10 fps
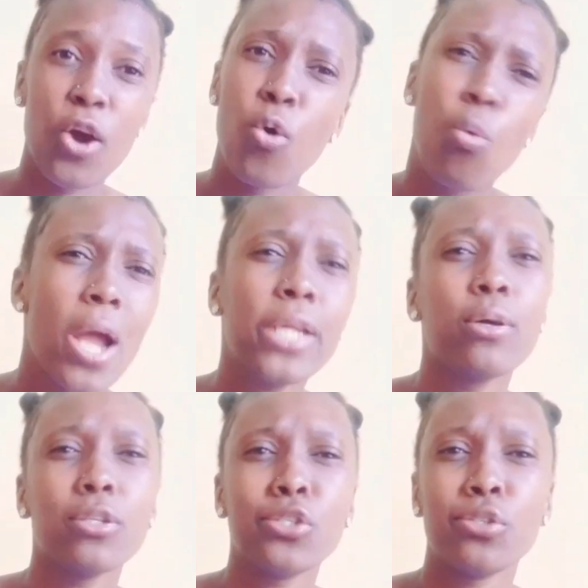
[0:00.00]
why
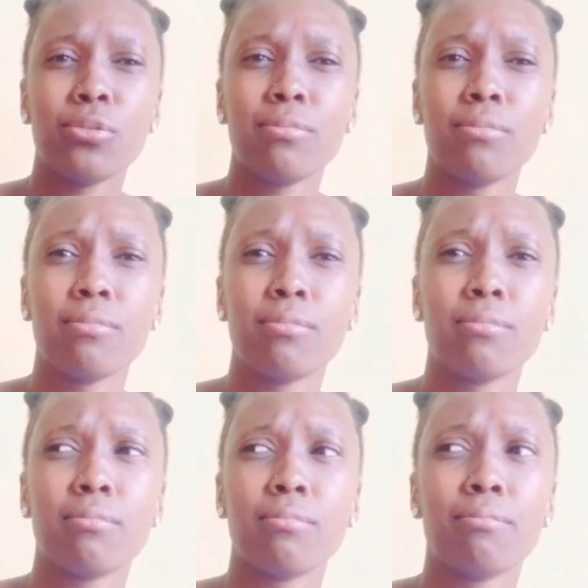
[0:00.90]
not you?
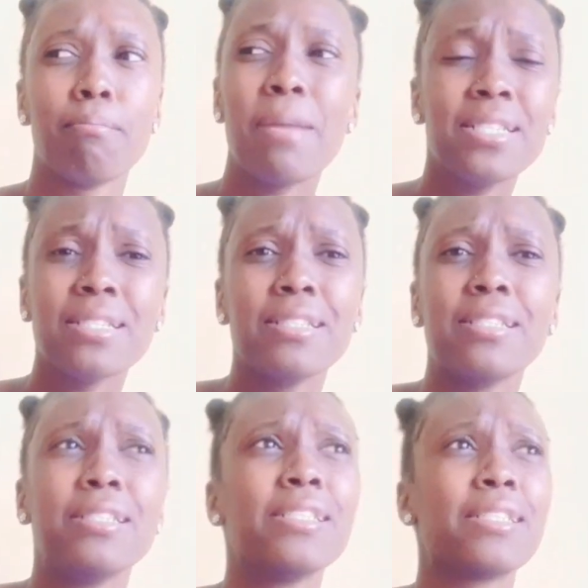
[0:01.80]
Mental
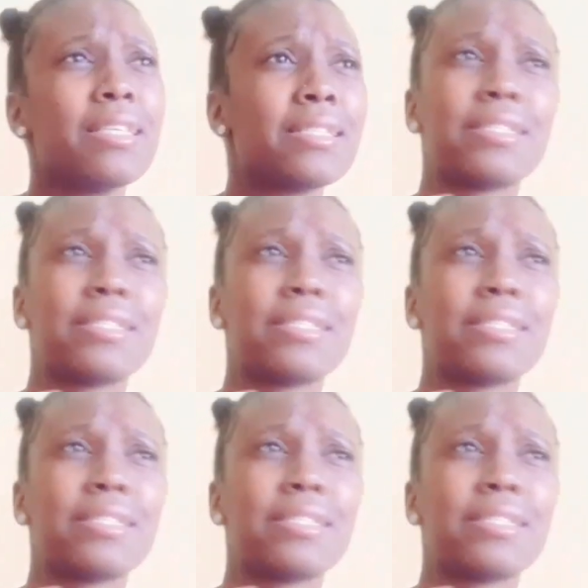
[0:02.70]
illness is